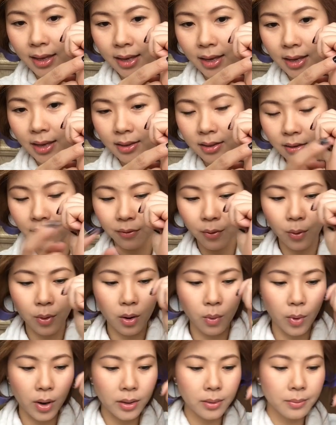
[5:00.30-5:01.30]
the
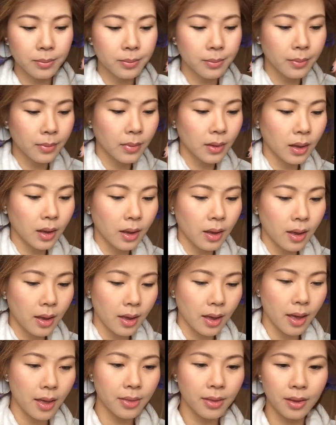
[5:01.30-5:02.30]
Sephora one.
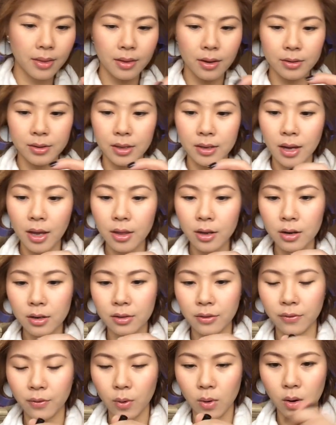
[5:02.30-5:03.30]
And then there's another
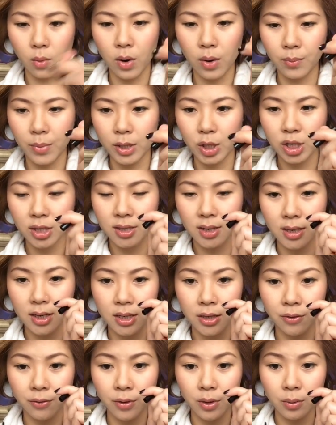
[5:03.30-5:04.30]
Sephora one, but just in a
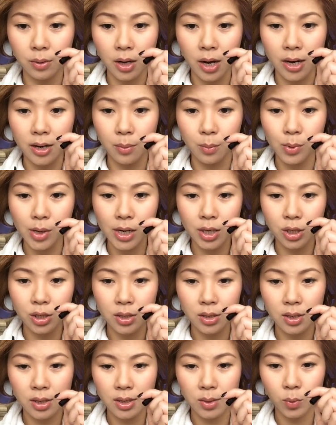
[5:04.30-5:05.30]
different kind of
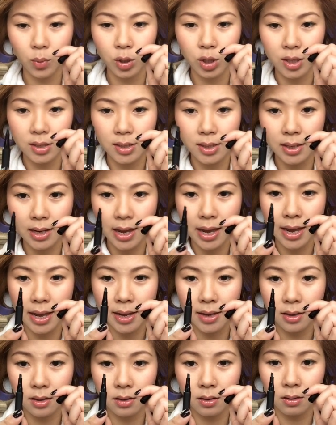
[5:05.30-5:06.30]
brush. which is an
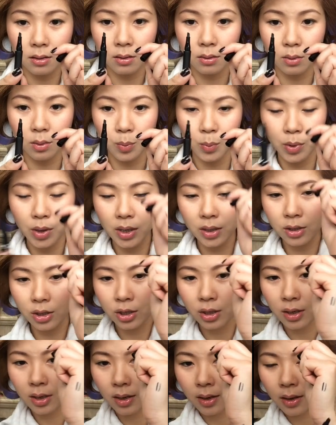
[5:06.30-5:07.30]
angle
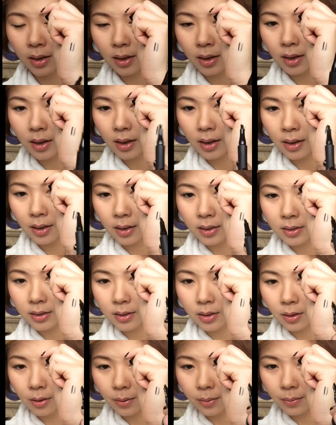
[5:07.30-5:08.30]
brush.
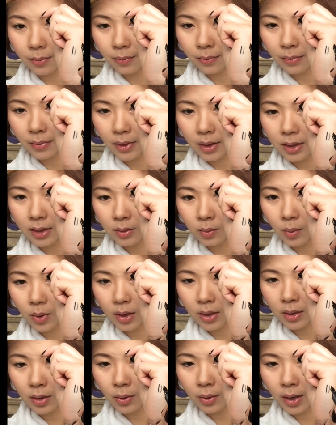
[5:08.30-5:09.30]
So this
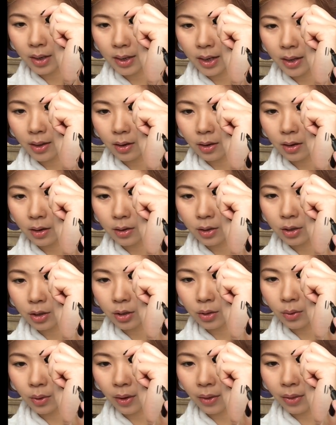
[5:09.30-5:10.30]
one you can either
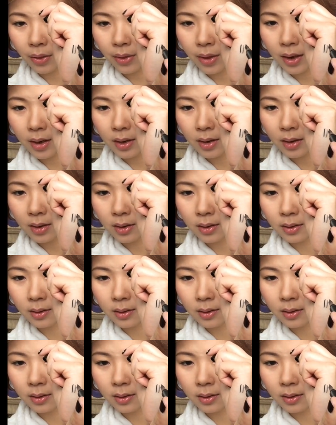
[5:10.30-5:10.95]
do a thin